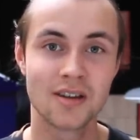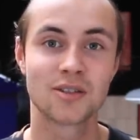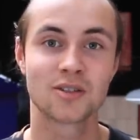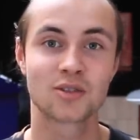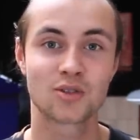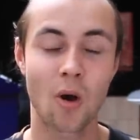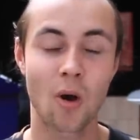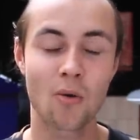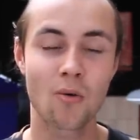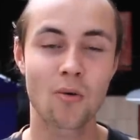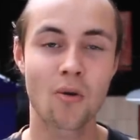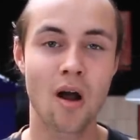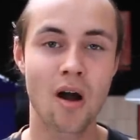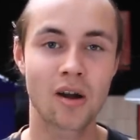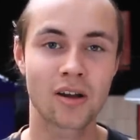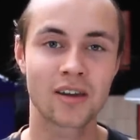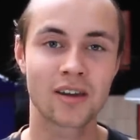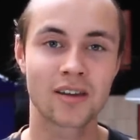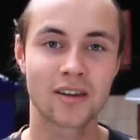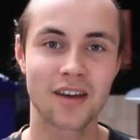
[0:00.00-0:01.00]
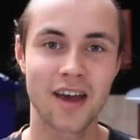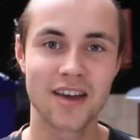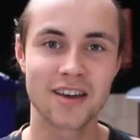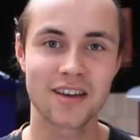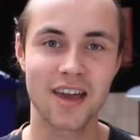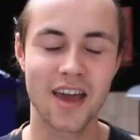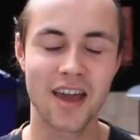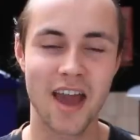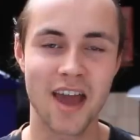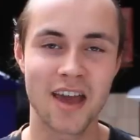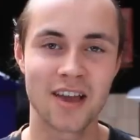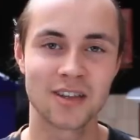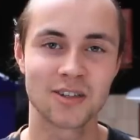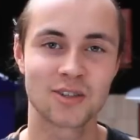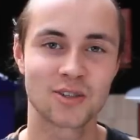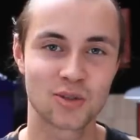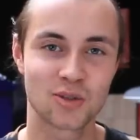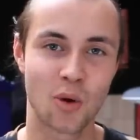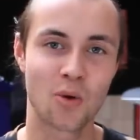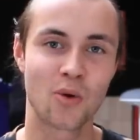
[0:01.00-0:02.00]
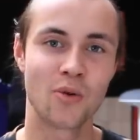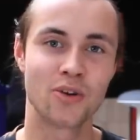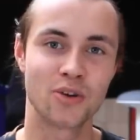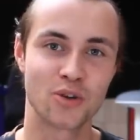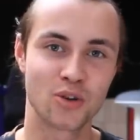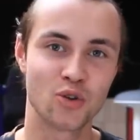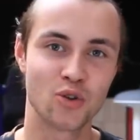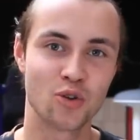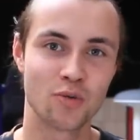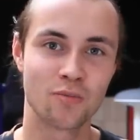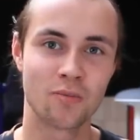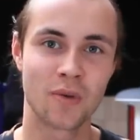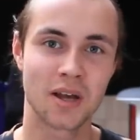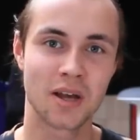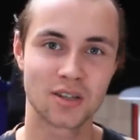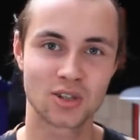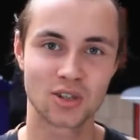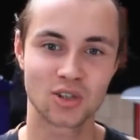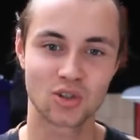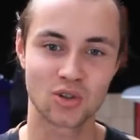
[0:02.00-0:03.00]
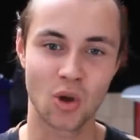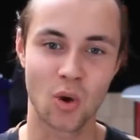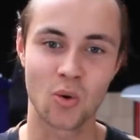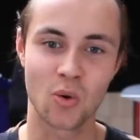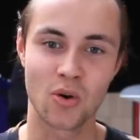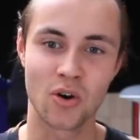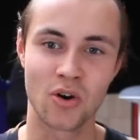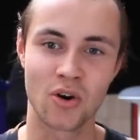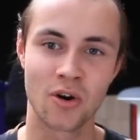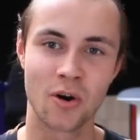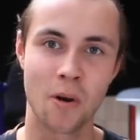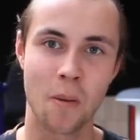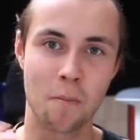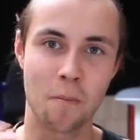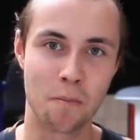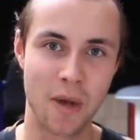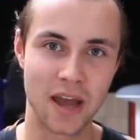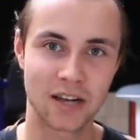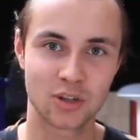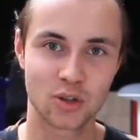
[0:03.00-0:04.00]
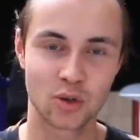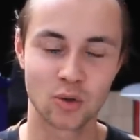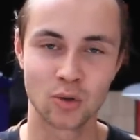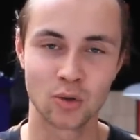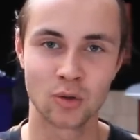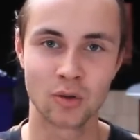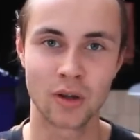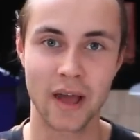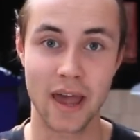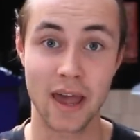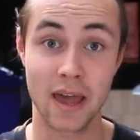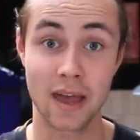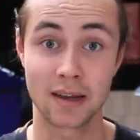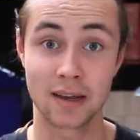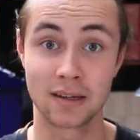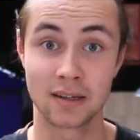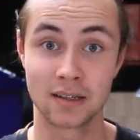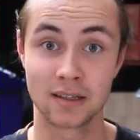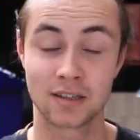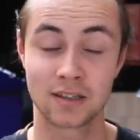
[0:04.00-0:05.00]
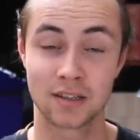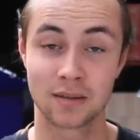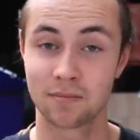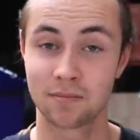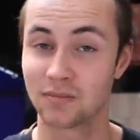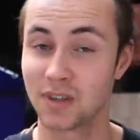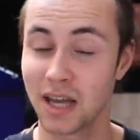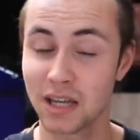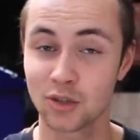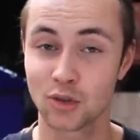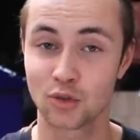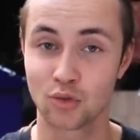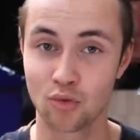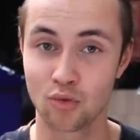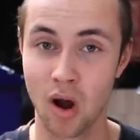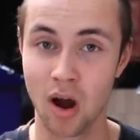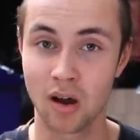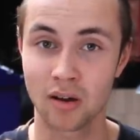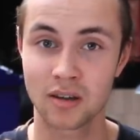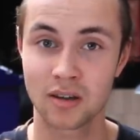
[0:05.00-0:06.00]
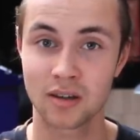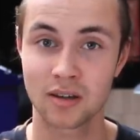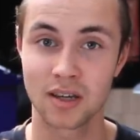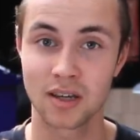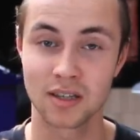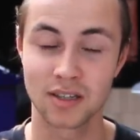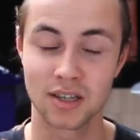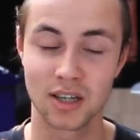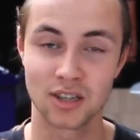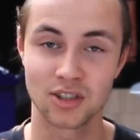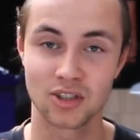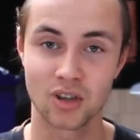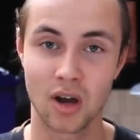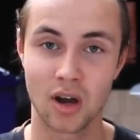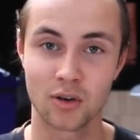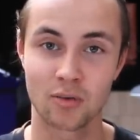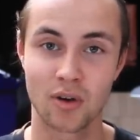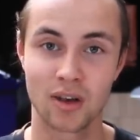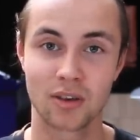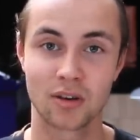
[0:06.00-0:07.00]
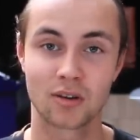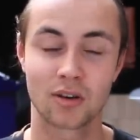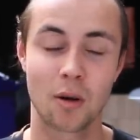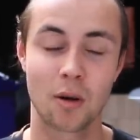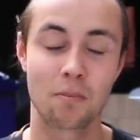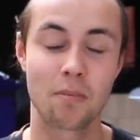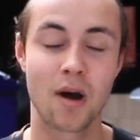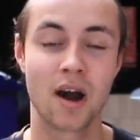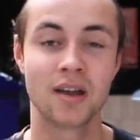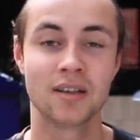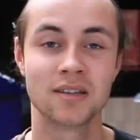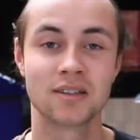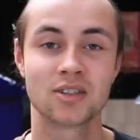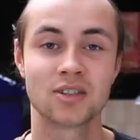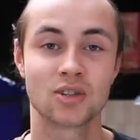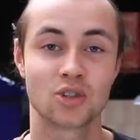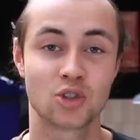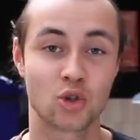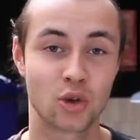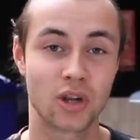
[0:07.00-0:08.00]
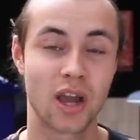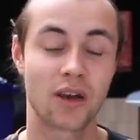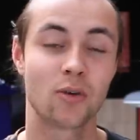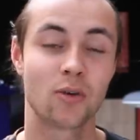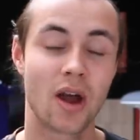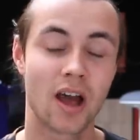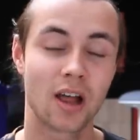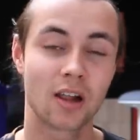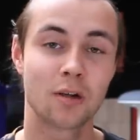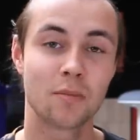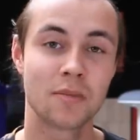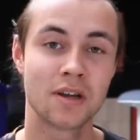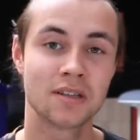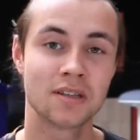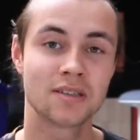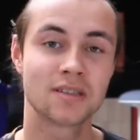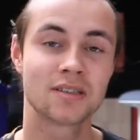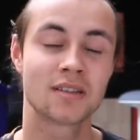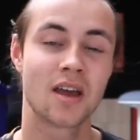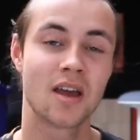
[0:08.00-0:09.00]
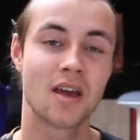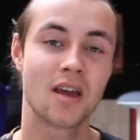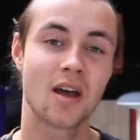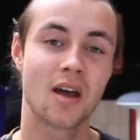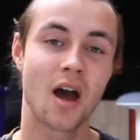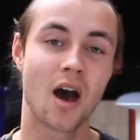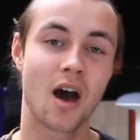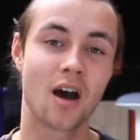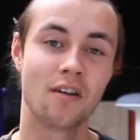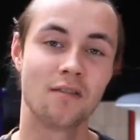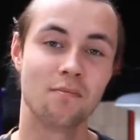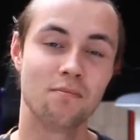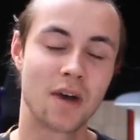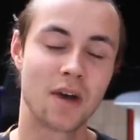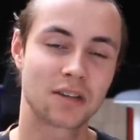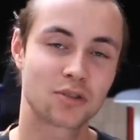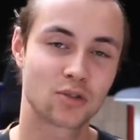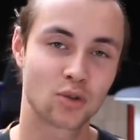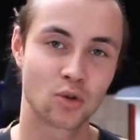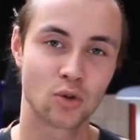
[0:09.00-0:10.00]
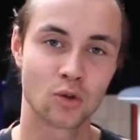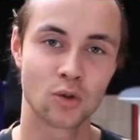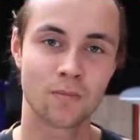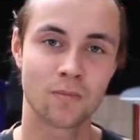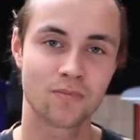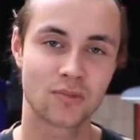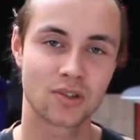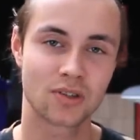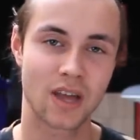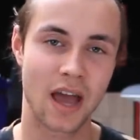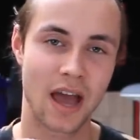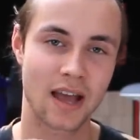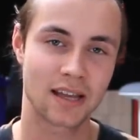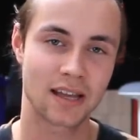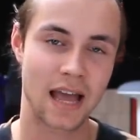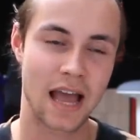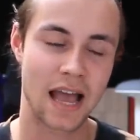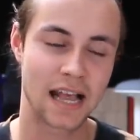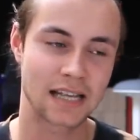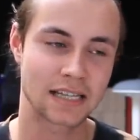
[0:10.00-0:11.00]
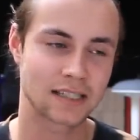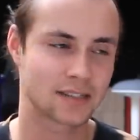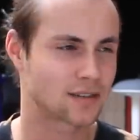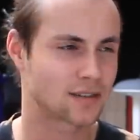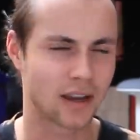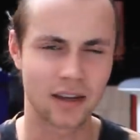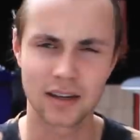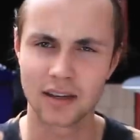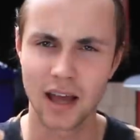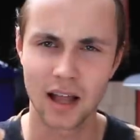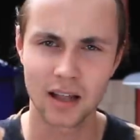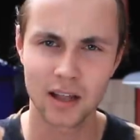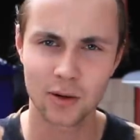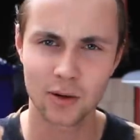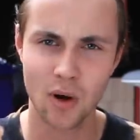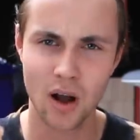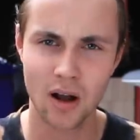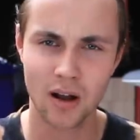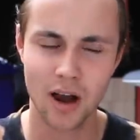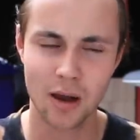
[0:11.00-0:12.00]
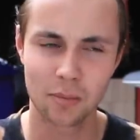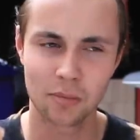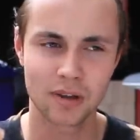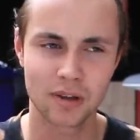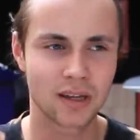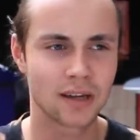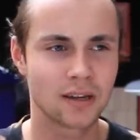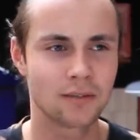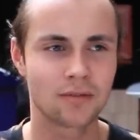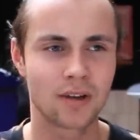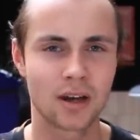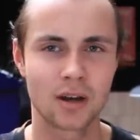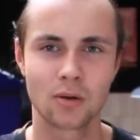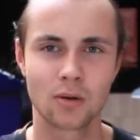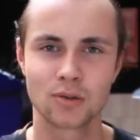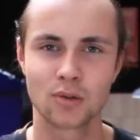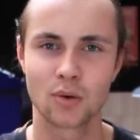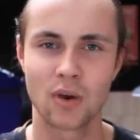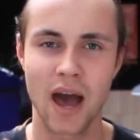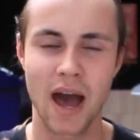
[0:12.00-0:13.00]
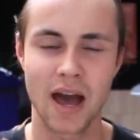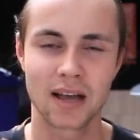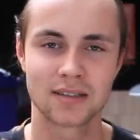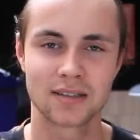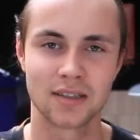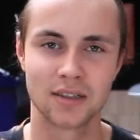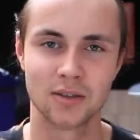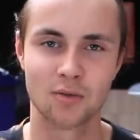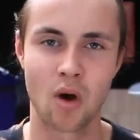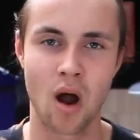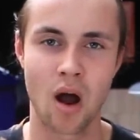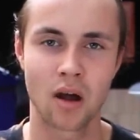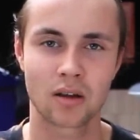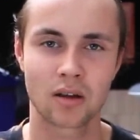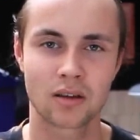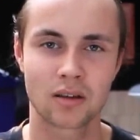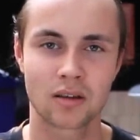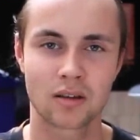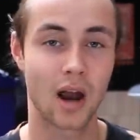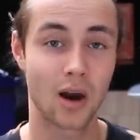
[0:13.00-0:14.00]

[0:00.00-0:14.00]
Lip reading: Stoner Rock, aka Stoner Doom, Stoner Metal, and Desert Rock is a genre that combines together elements of metal, psychedelic rock, I believe, and also acid rock.